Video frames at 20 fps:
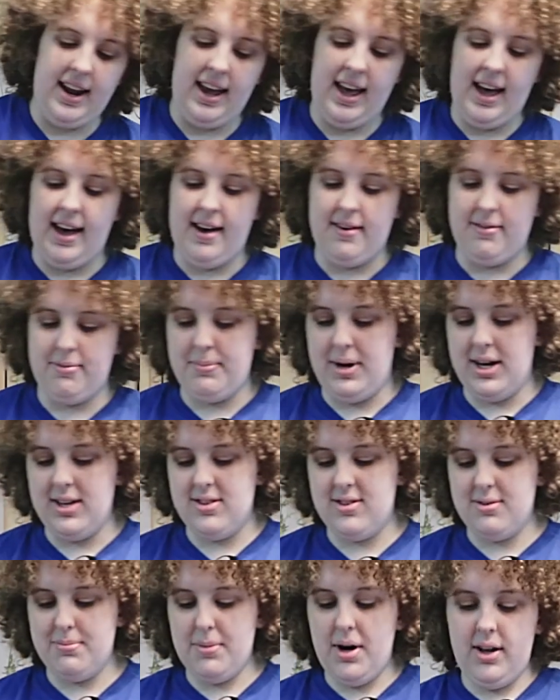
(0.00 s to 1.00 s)
I have my
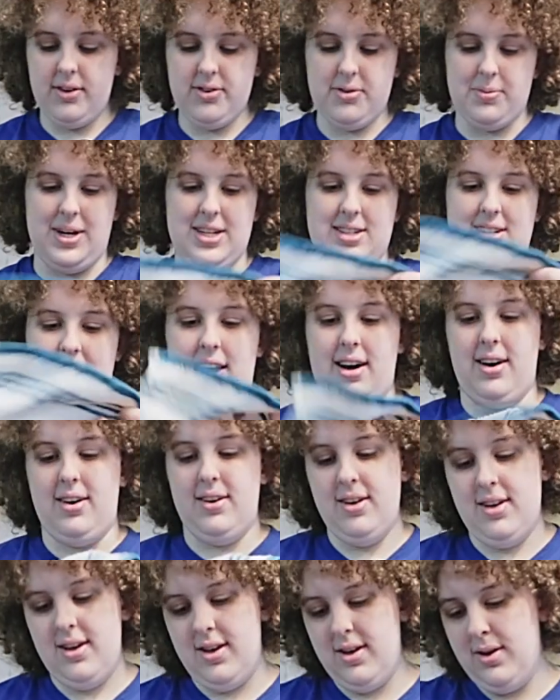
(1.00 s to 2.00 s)
small sweat towel,
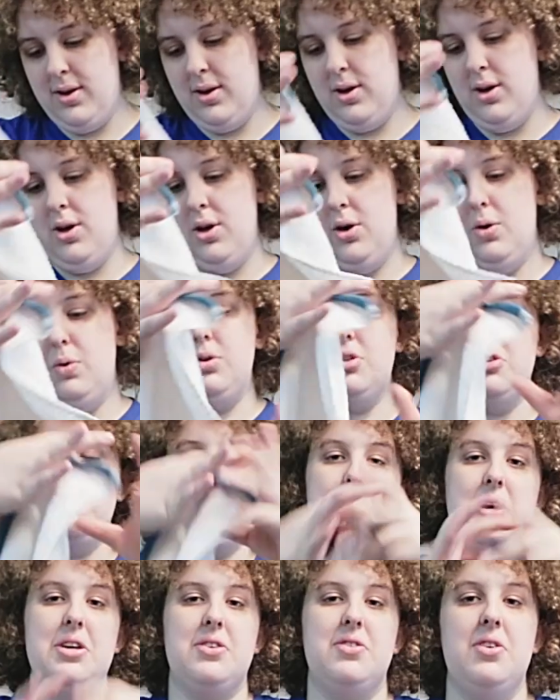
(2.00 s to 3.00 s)
which is
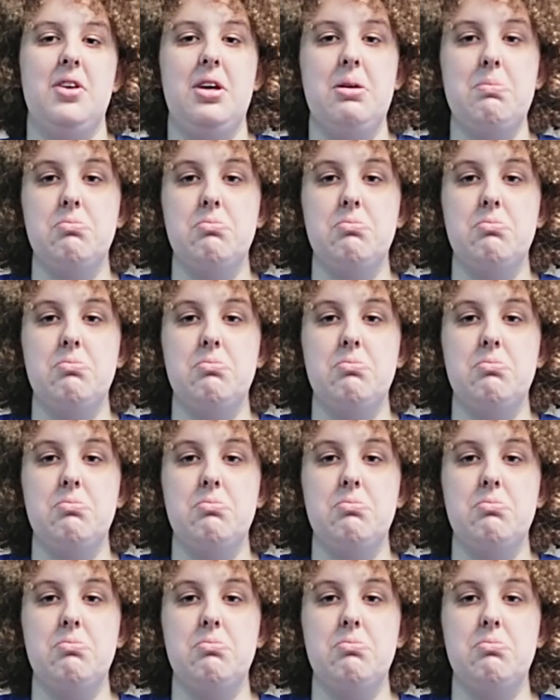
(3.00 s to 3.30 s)
basically